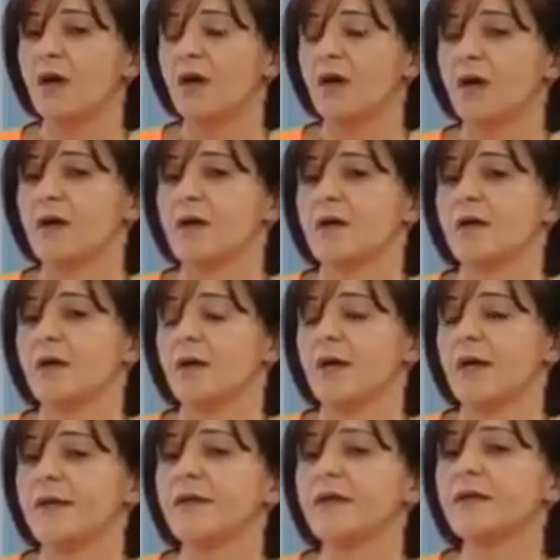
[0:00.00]
Uh,
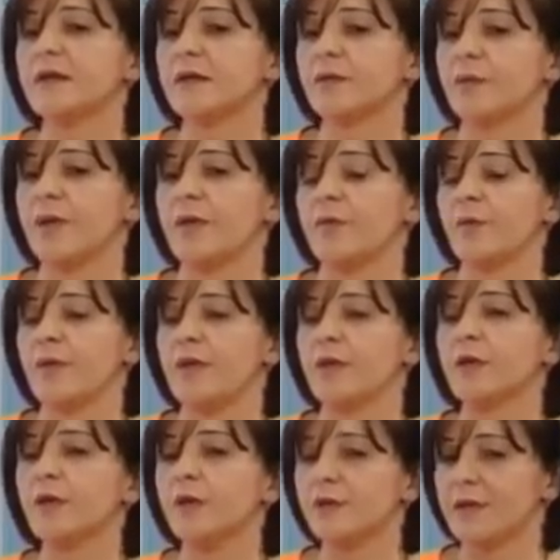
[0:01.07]
I think that when we
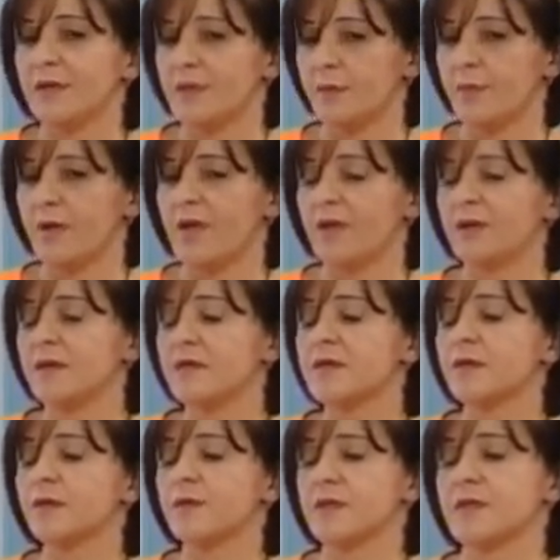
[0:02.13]
got independence,
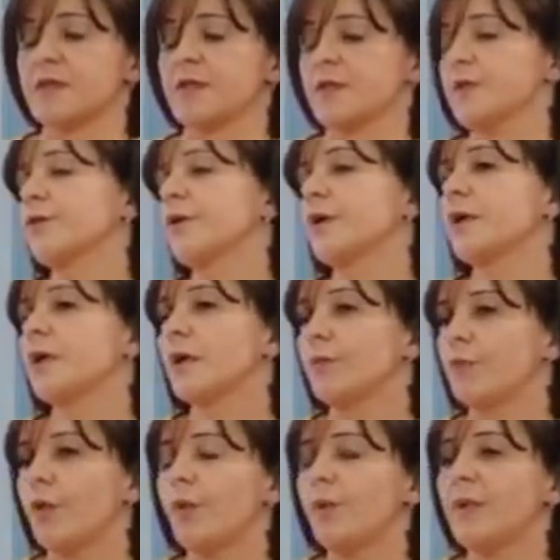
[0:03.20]
it was a historical
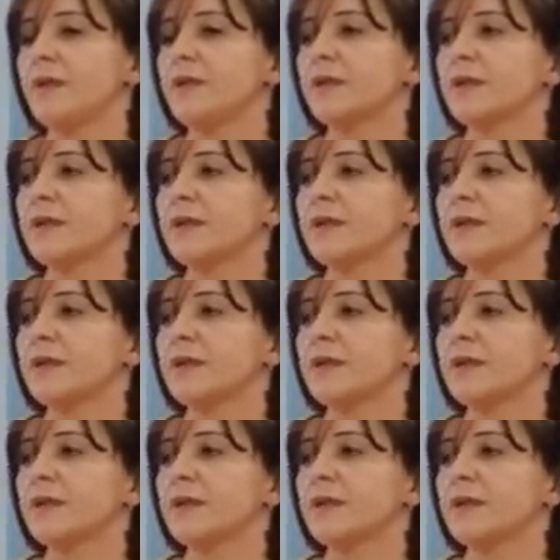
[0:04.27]
moment.